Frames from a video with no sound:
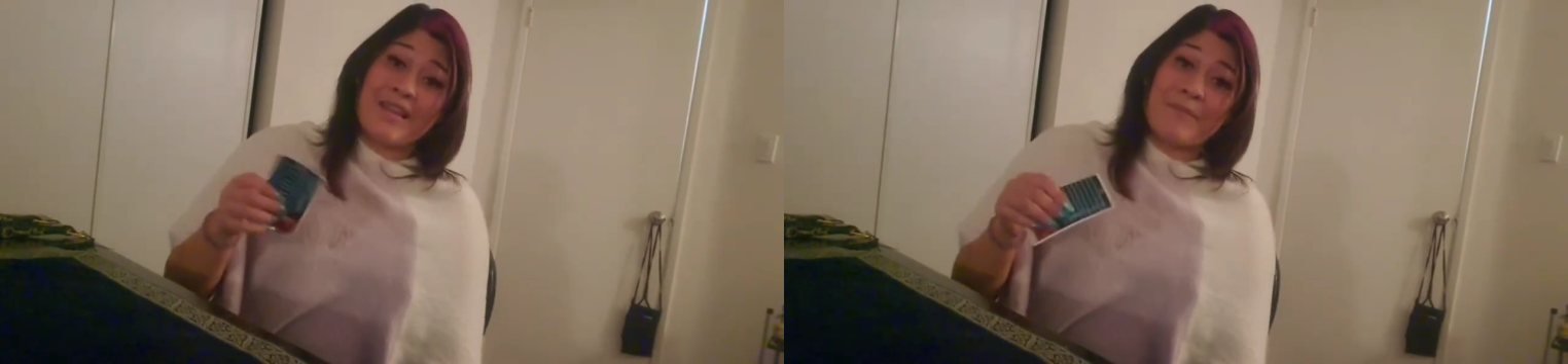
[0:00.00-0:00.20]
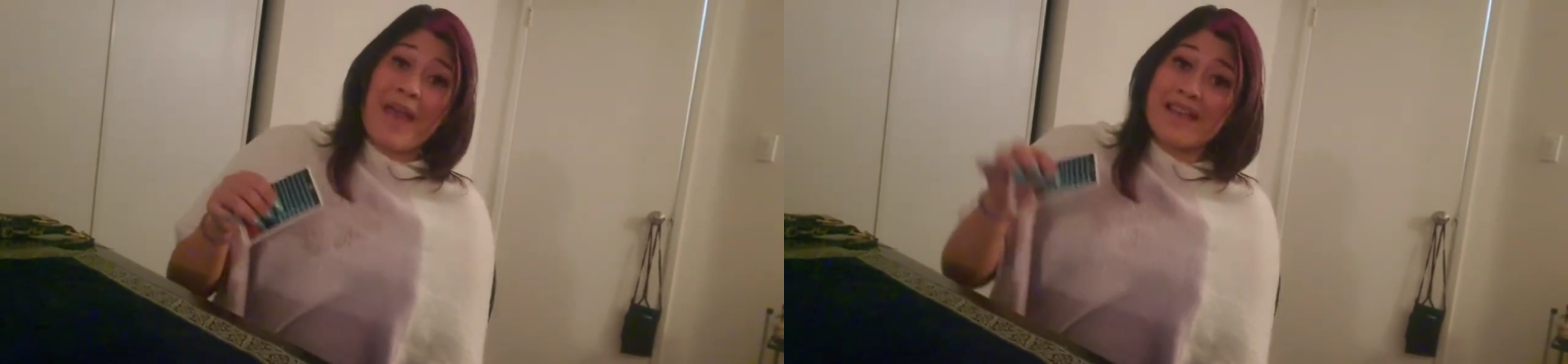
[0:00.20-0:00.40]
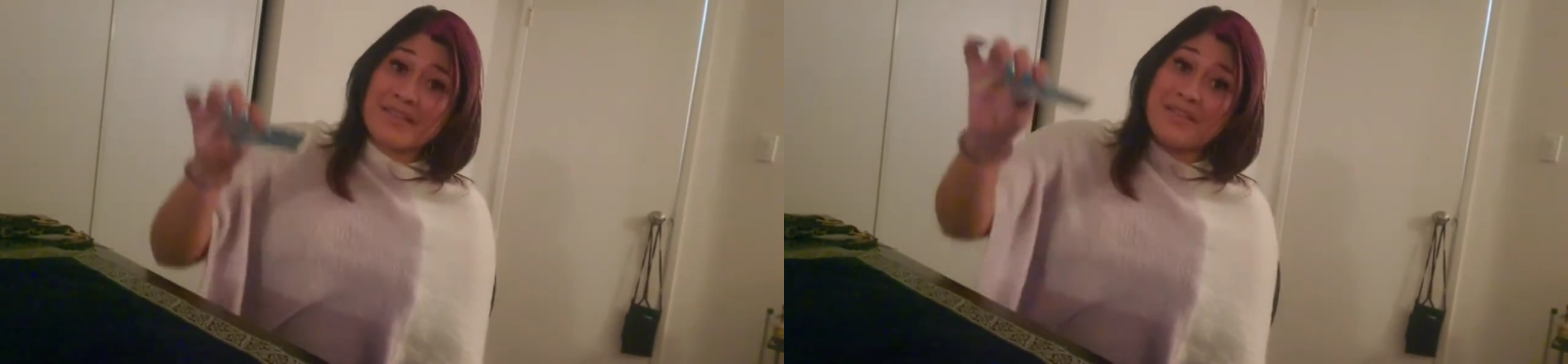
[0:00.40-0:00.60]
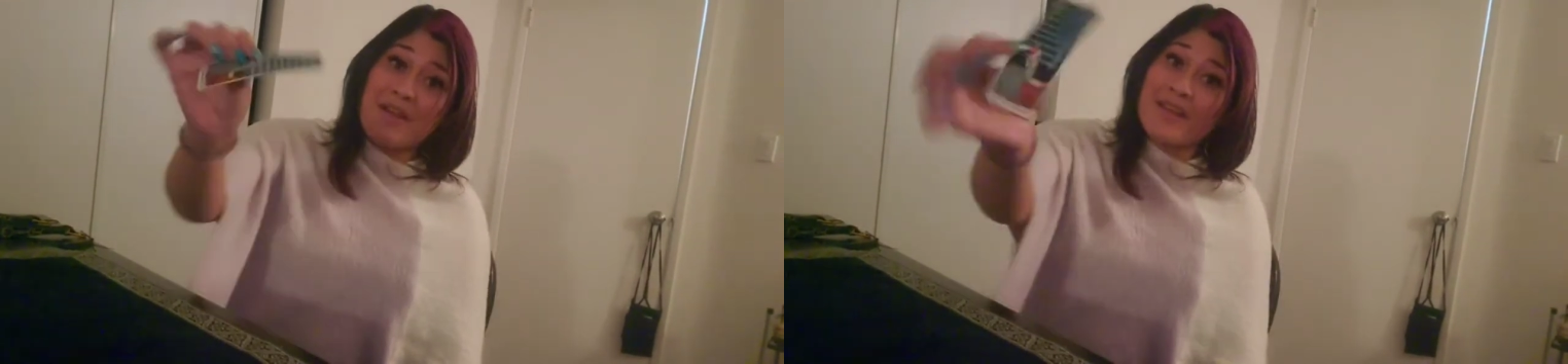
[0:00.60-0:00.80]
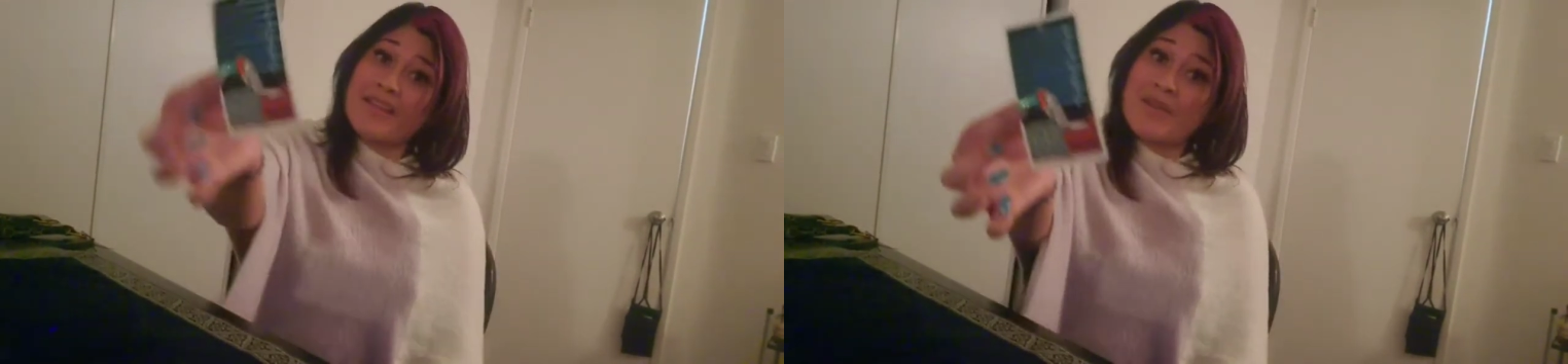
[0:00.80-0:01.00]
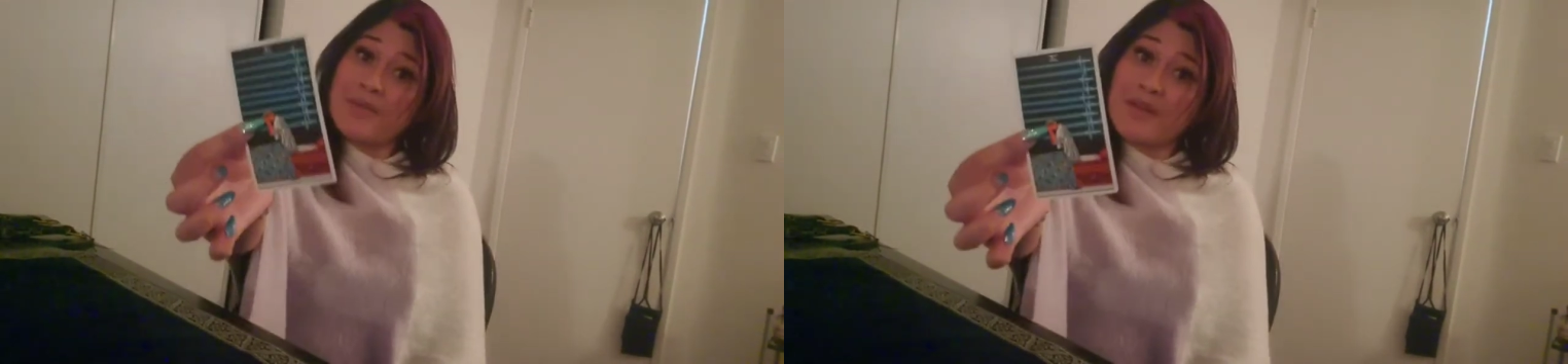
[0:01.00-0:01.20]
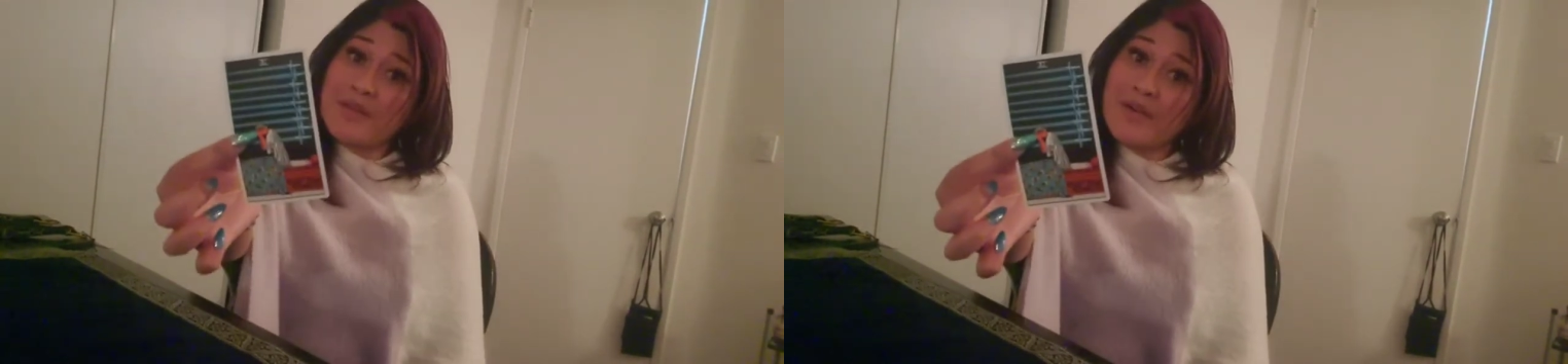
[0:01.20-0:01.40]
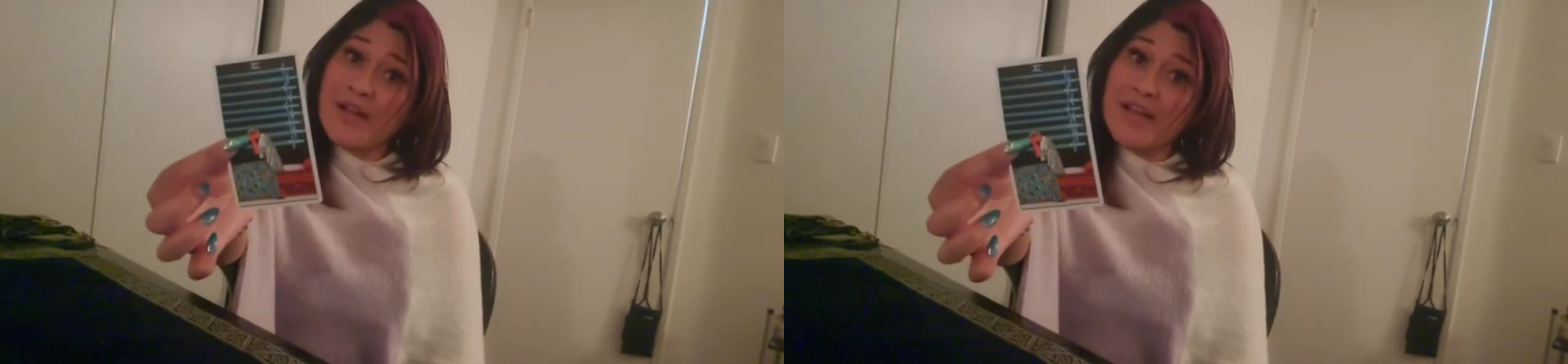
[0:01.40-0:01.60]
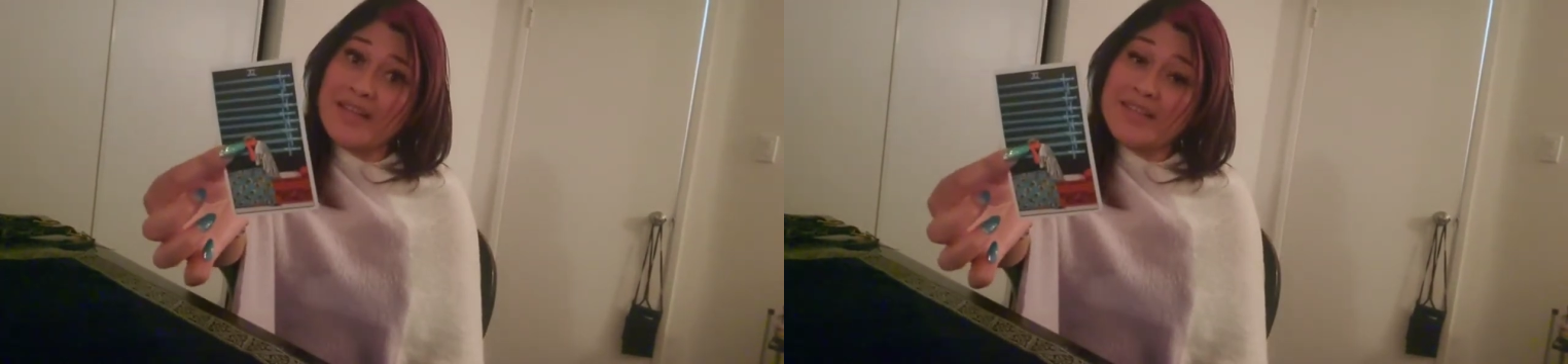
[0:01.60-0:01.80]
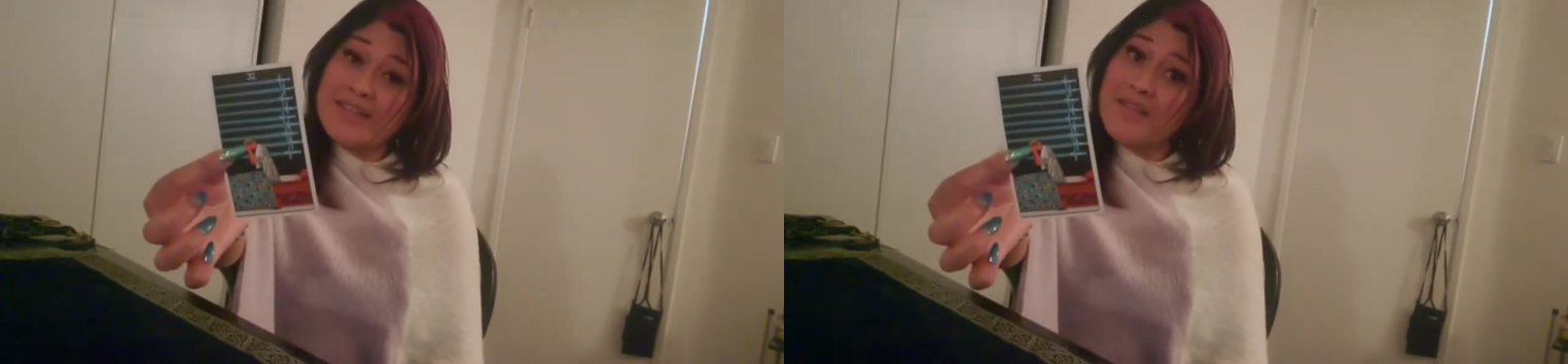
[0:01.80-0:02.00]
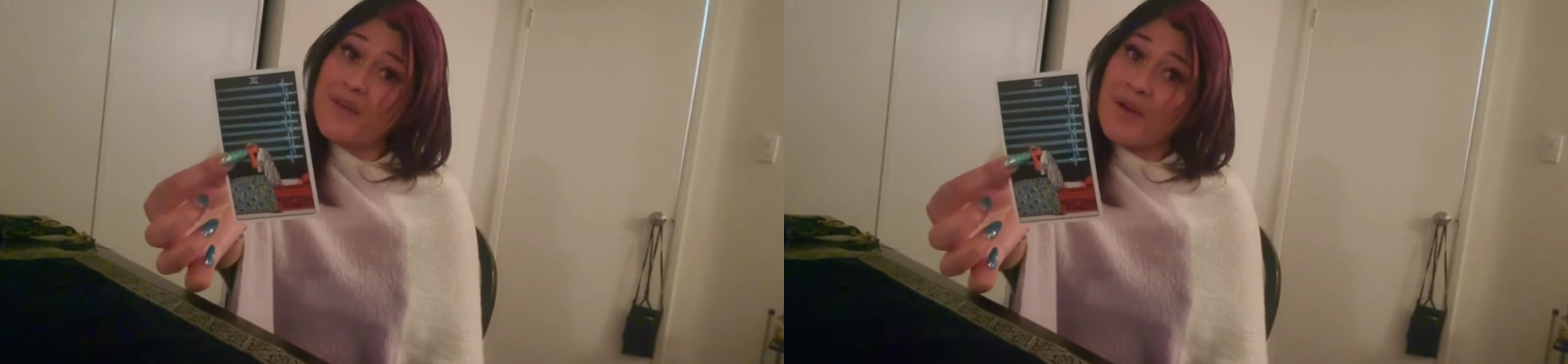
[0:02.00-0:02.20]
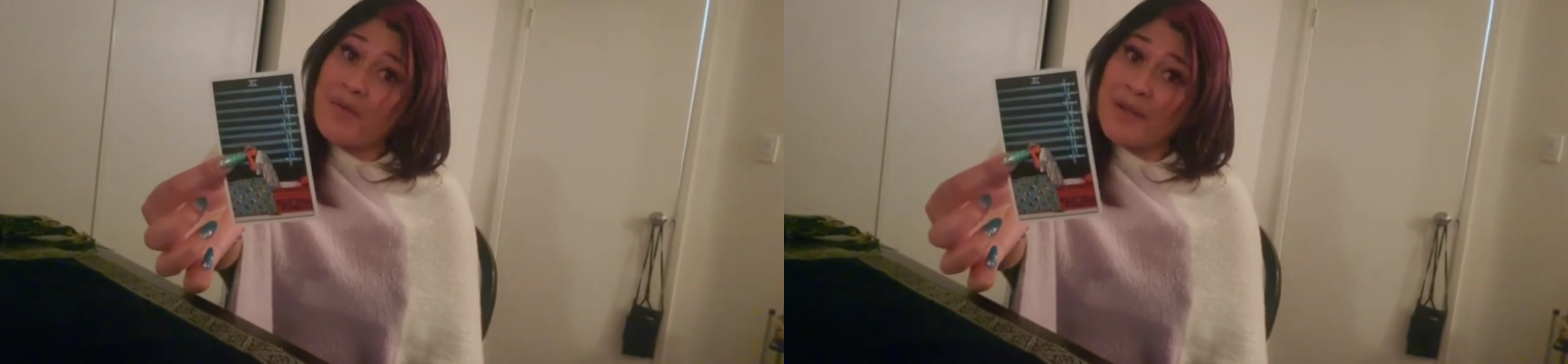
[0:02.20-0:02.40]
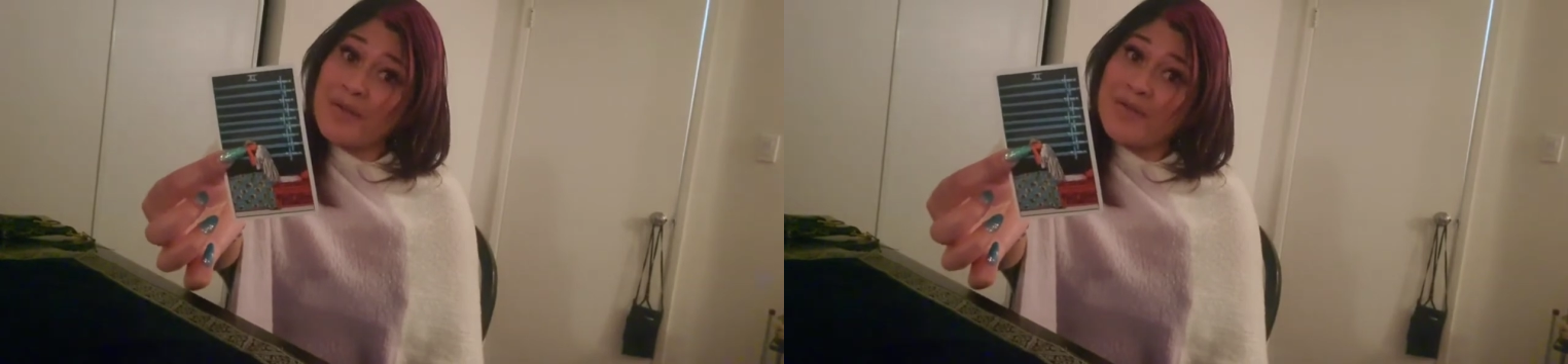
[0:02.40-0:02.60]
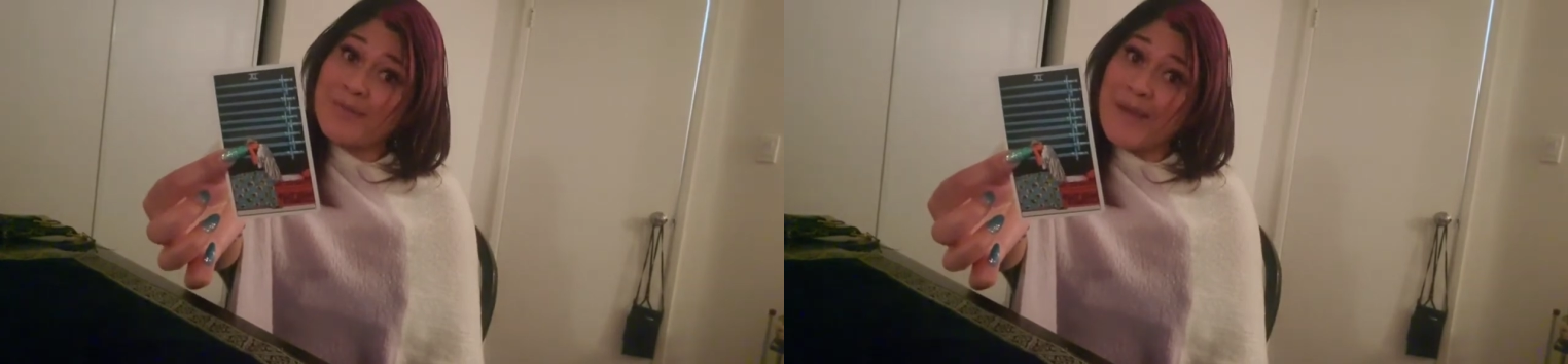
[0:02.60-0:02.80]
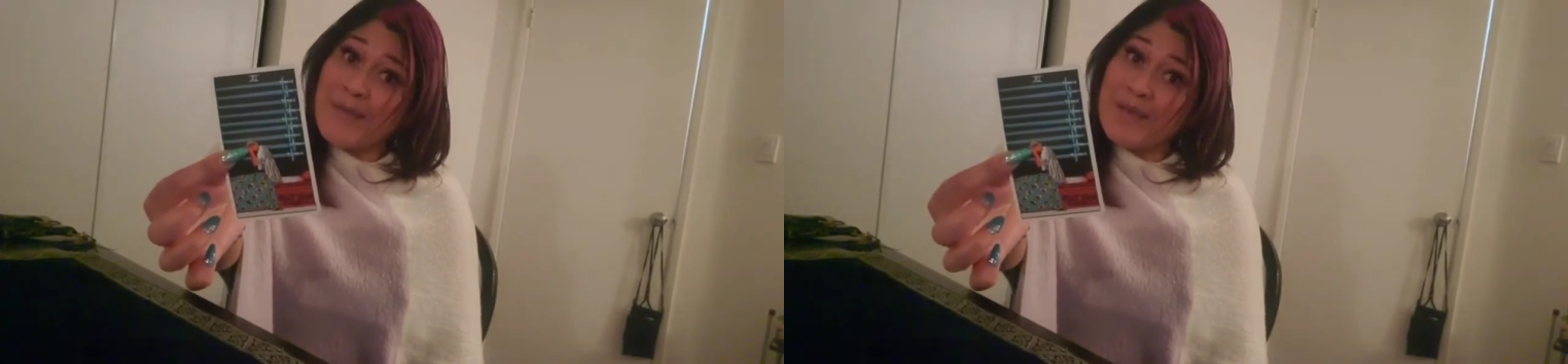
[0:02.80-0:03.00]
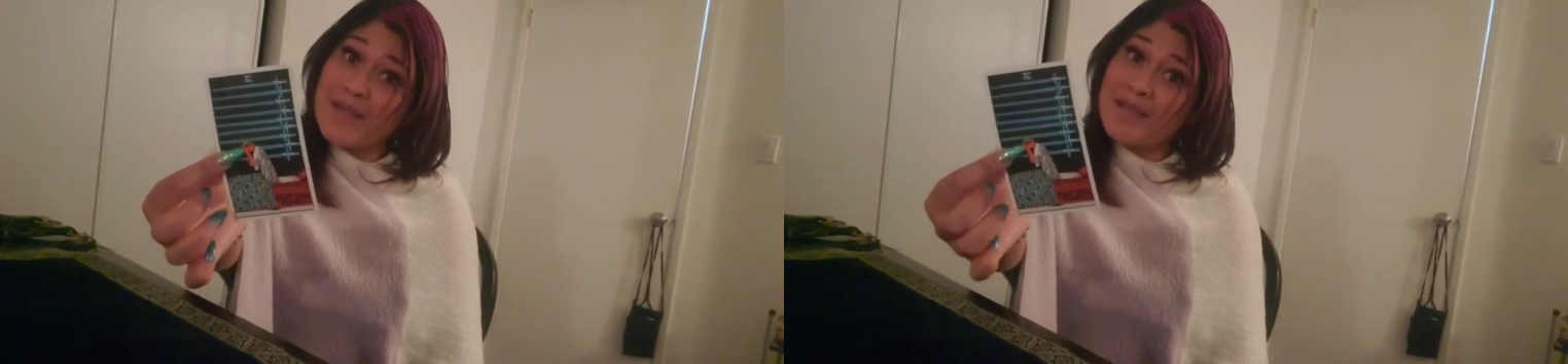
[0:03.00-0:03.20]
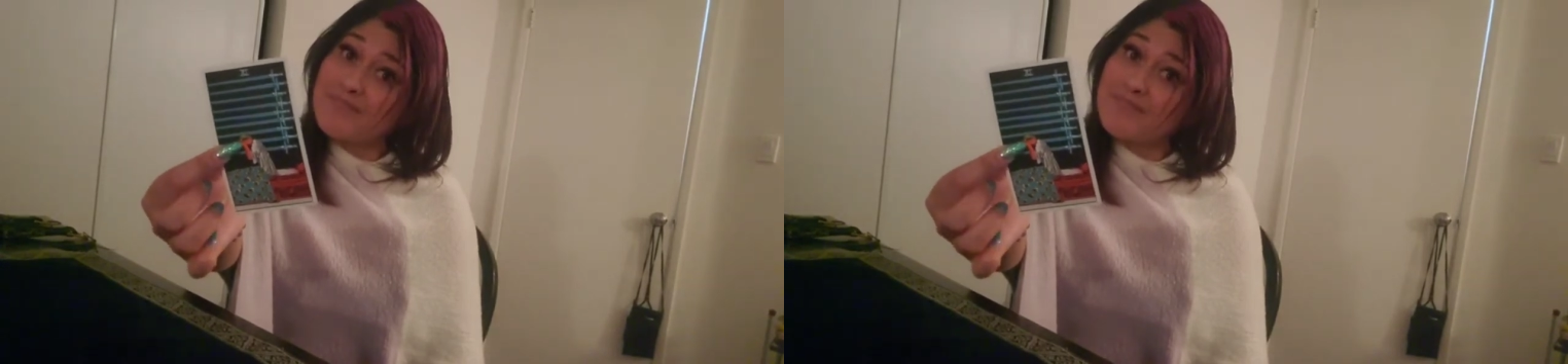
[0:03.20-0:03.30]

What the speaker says: bags are not a cute look for us. Neither are wrinkles, baby.